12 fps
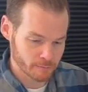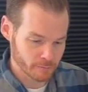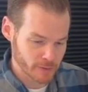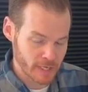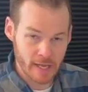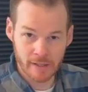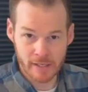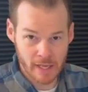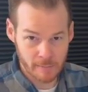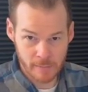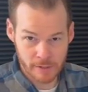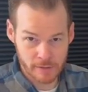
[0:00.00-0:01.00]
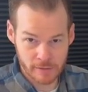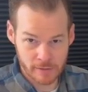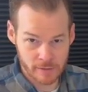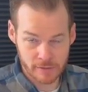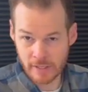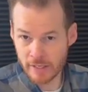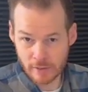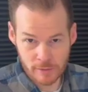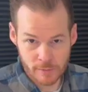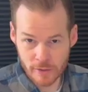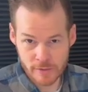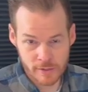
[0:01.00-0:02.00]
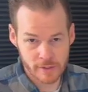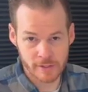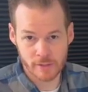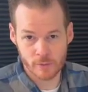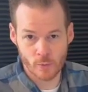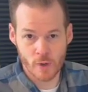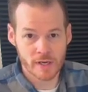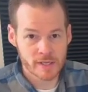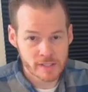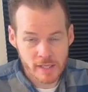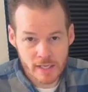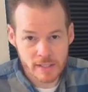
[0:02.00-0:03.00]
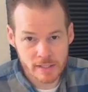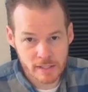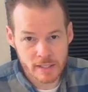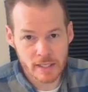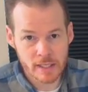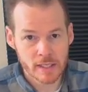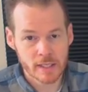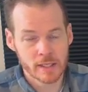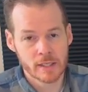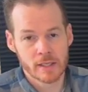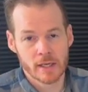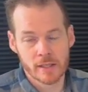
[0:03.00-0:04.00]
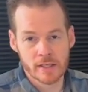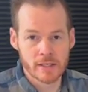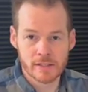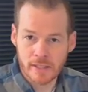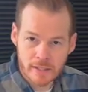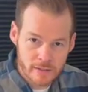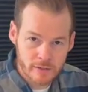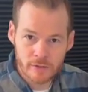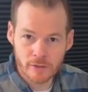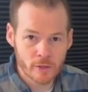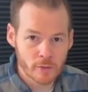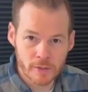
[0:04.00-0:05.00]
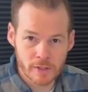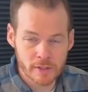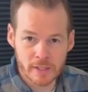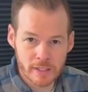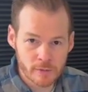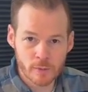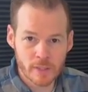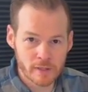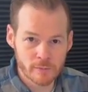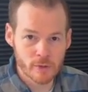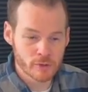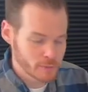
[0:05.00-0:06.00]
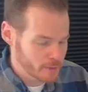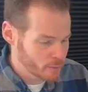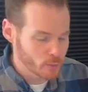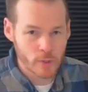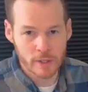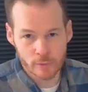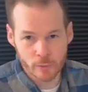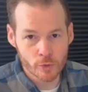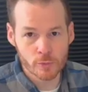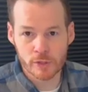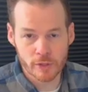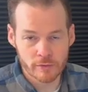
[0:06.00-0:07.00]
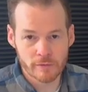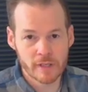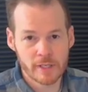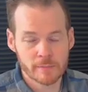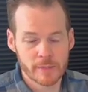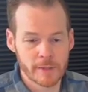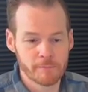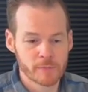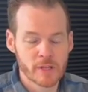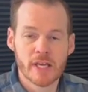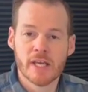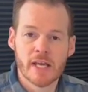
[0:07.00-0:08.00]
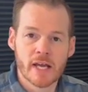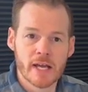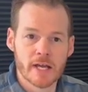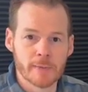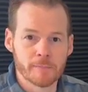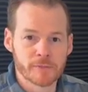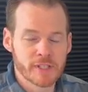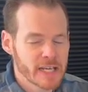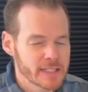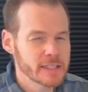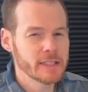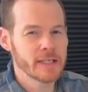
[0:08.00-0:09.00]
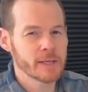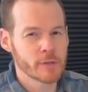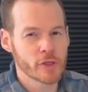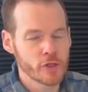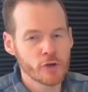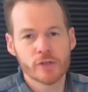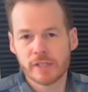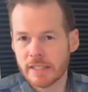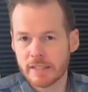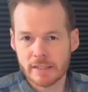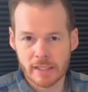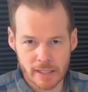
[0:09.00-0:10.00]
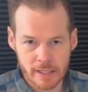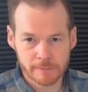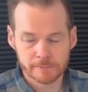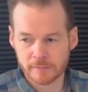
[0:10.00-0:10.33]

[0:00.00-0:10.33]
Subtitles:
The Allen Edmonds salesperson didn't want to say C. I think it's easier to go with D width. Most people want a roomier fit, but technically I'm a 13D.